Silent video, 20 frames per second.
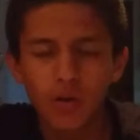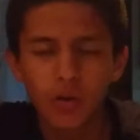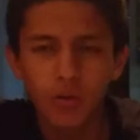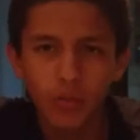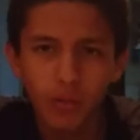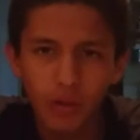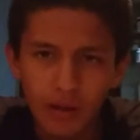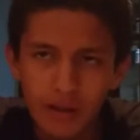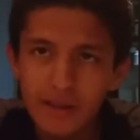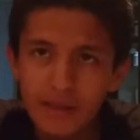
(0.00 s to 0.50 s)

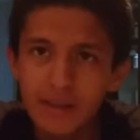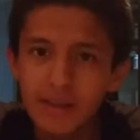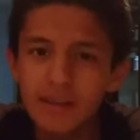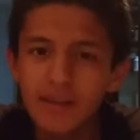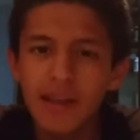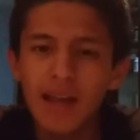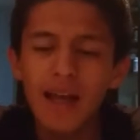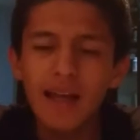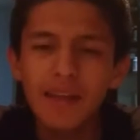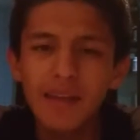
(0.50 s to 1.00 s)
What is
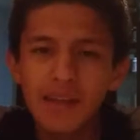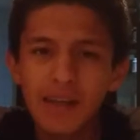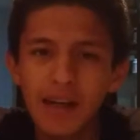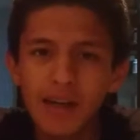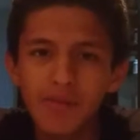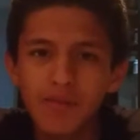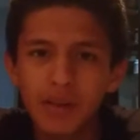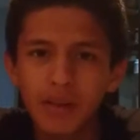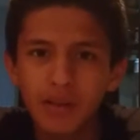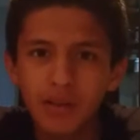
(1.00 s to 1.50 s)
the
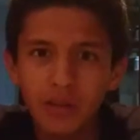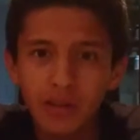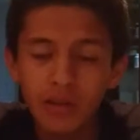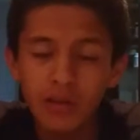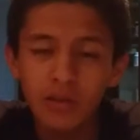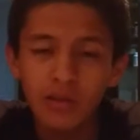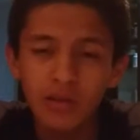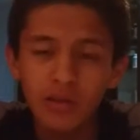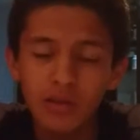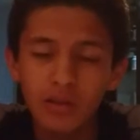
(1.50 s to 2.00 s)
hybrid
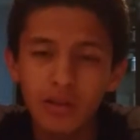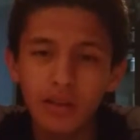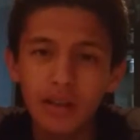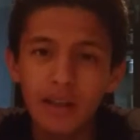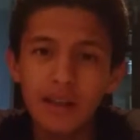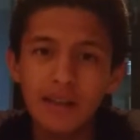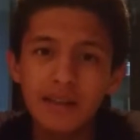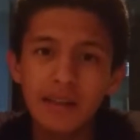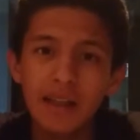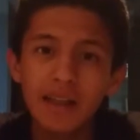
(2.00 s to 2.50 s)
cross?
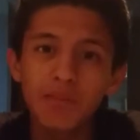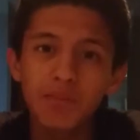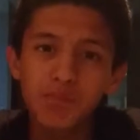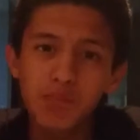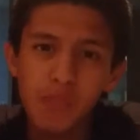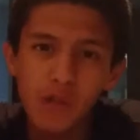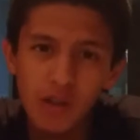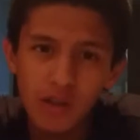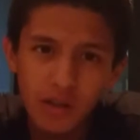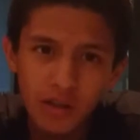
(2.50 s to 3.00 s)
It's a
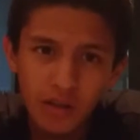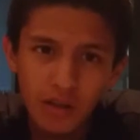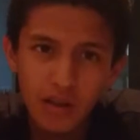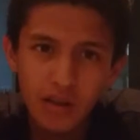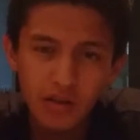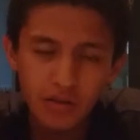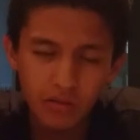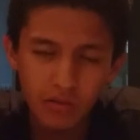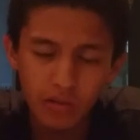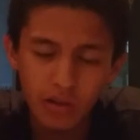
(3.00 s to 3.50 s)
Punnett
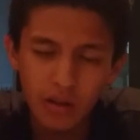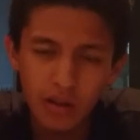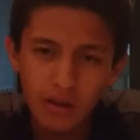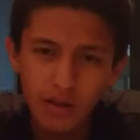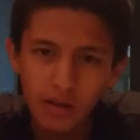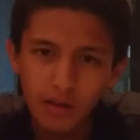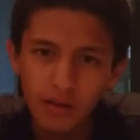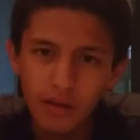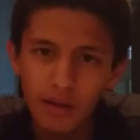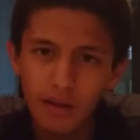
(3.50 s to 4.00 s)

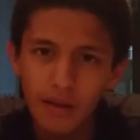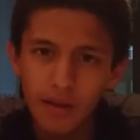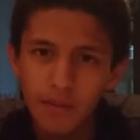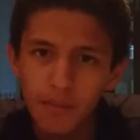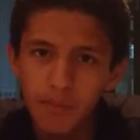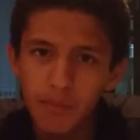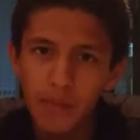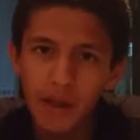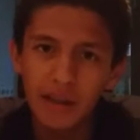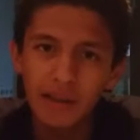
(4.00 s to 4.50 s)
square,
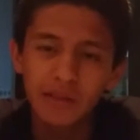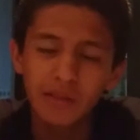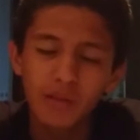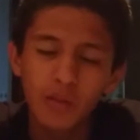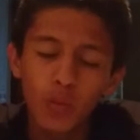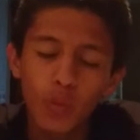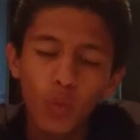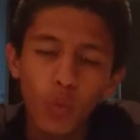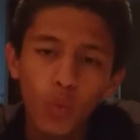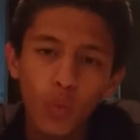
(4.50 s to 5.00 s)
but
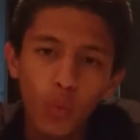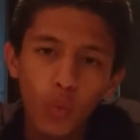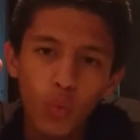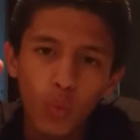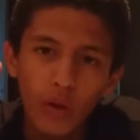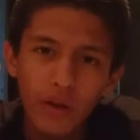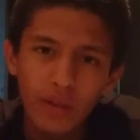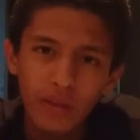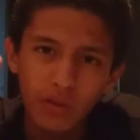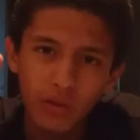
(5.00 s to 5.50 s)

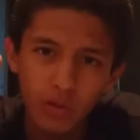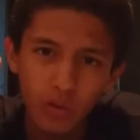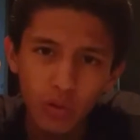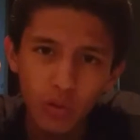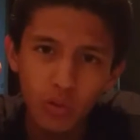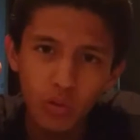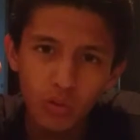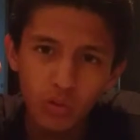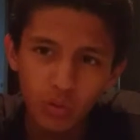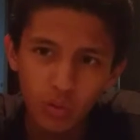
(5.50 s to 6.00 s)
with
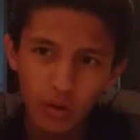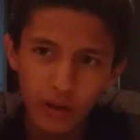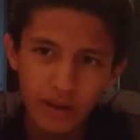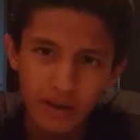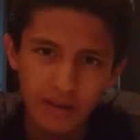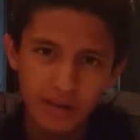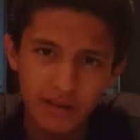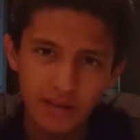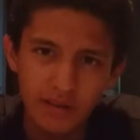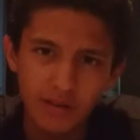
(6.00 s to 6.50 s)
2
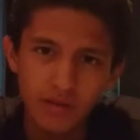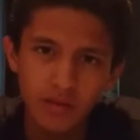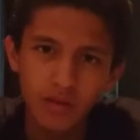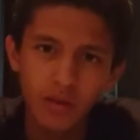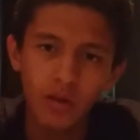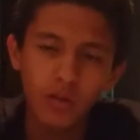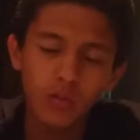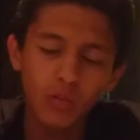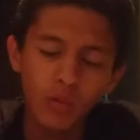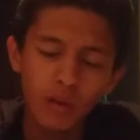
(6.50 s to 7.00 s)
traits,
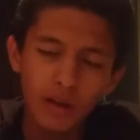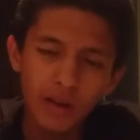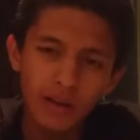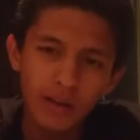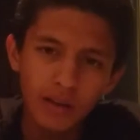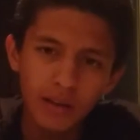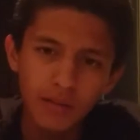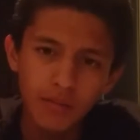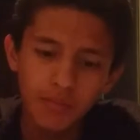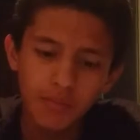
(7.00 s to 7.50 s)
not
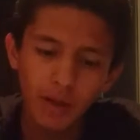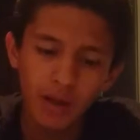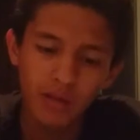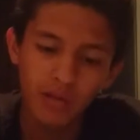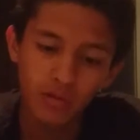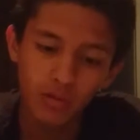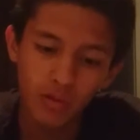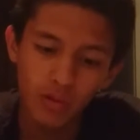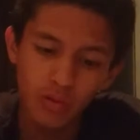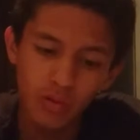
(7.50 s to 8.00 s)
1
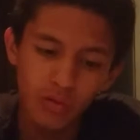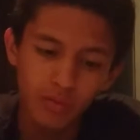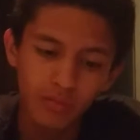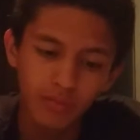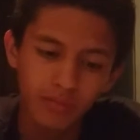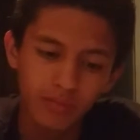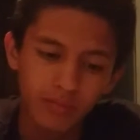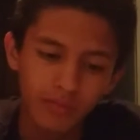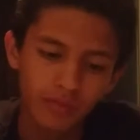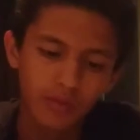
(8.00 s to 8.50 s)
but 2.
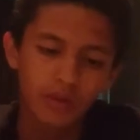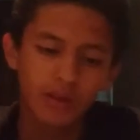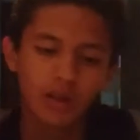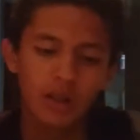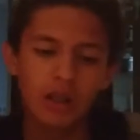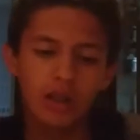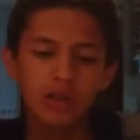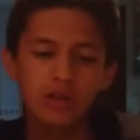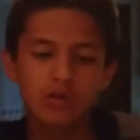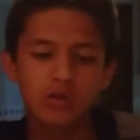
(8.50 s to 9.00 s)

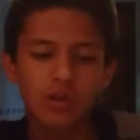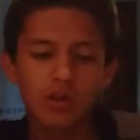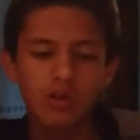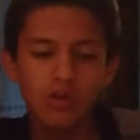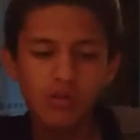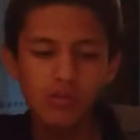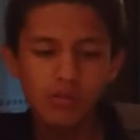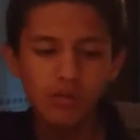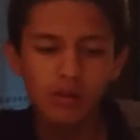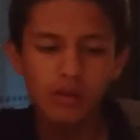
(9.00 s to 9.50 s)
So